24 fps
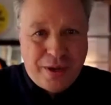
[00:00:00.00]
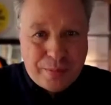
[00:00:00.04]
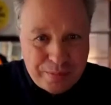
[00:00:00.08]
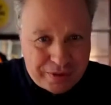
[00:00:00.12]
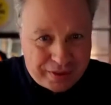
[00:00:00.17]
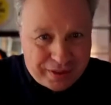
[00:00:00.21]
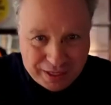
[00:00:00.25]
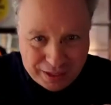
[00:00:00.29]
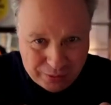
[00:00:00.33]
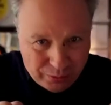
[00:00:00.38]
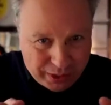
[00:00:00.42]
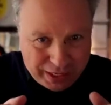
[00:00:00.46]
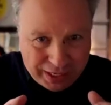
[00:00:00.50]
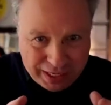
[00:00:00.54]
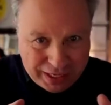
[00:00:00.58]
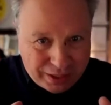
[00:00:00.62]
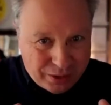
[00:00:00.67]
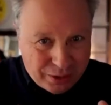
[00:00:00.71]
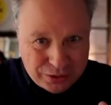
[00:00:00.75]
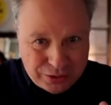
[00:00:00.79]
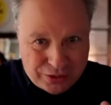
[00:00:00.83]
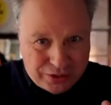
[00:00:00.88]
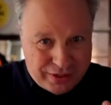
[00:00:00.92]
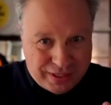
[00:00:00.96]
something when
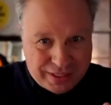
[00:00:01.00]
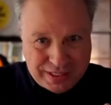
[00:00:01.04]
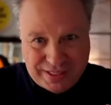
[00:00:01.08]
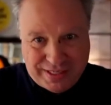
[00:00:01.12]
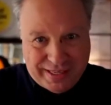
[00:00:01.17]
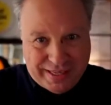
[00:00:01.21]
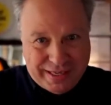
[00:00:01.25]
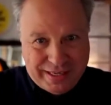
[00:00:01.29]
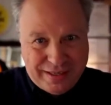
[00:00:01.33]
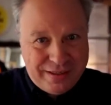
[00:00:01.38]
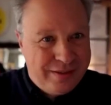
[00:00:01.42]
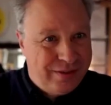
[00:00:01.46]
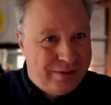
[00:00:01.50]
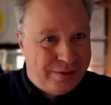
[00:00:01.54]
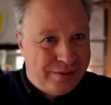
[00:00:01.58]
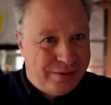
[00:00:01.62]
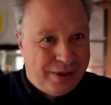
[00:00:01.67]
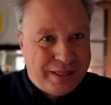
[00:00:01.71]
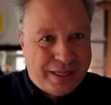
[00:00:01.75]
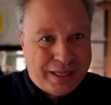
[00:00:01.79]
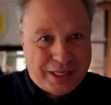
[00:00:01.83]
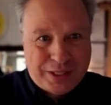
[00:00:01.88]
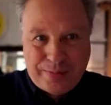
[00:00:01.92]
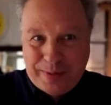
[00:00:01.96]
they go to this thing,
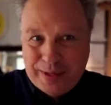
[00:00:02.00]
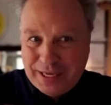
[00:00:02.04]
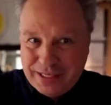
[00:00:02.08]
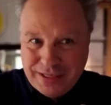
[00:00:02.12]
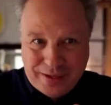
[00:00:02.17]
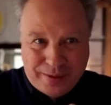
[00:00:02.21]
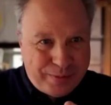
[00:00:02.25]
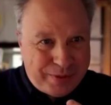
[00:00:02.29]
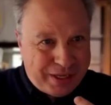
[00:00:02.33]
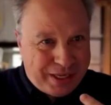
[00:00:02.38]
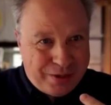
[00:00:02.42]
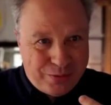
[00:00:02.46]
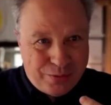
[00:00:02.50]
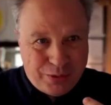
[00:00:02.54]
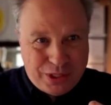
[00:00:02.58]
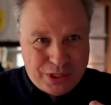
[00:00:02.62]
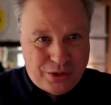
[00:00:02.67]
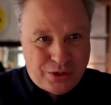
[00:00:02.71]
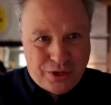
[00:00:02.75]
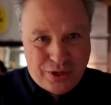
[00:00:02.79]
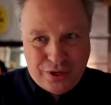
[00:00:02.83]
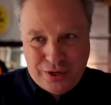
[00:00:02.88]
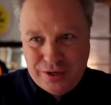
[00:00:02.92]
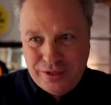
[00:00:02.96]
right? They expect something in
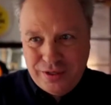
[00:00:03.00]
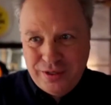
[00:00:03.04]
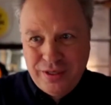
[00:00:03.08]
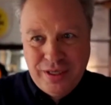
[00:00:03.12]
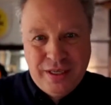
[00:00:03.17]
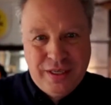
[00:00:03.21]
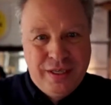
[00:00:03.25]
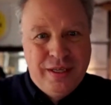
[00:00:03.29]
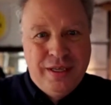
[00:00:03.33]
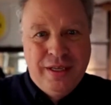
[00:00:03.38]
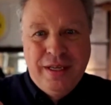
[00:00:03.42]
return.